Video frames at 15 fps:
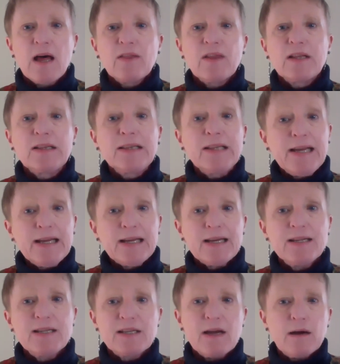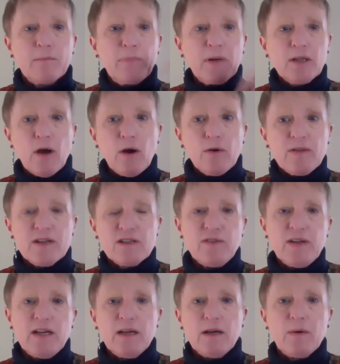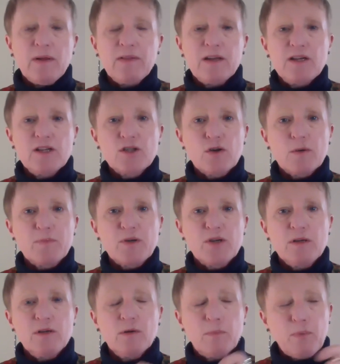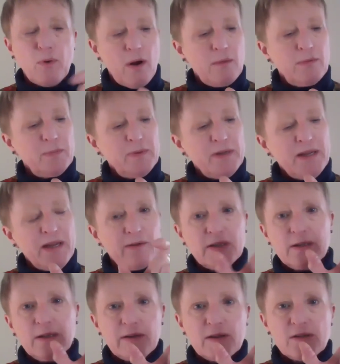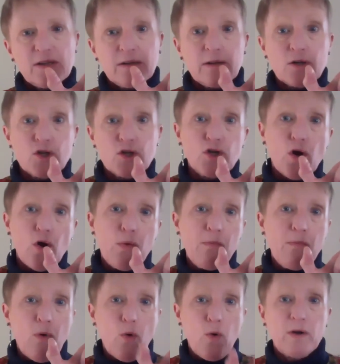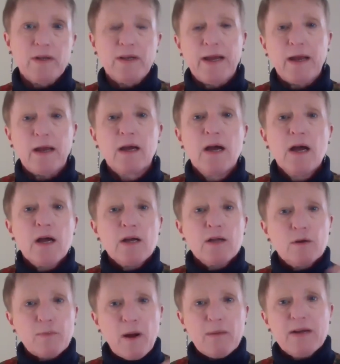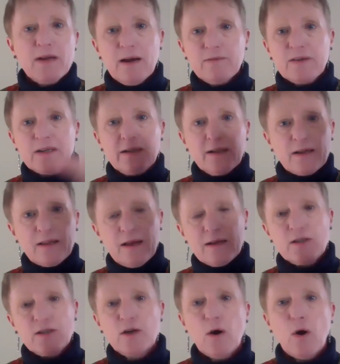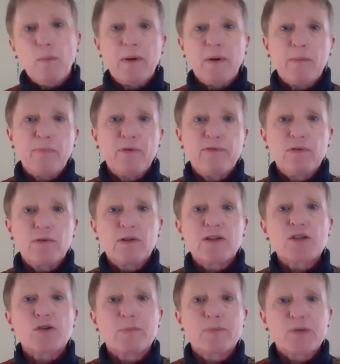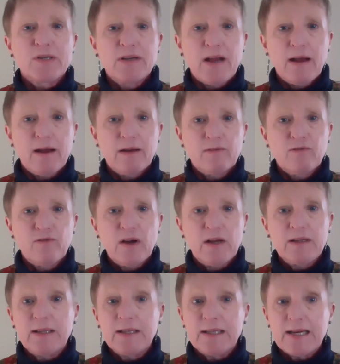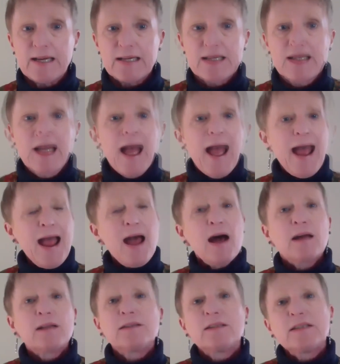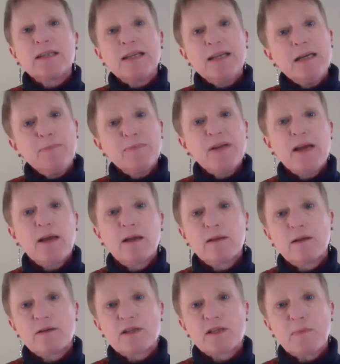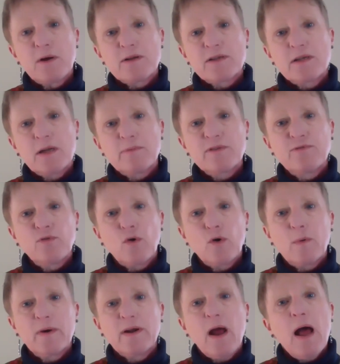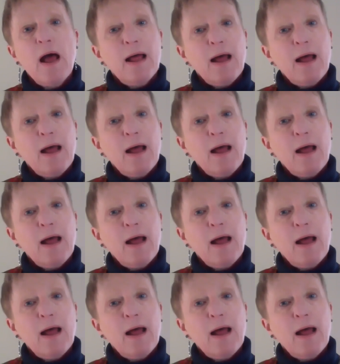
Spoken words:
The link is down below this video in the description. You'll probably have to click, there's a little show more link. You'll probably have to click that to open up the full description and find the links. And to keep taking those small steps forward,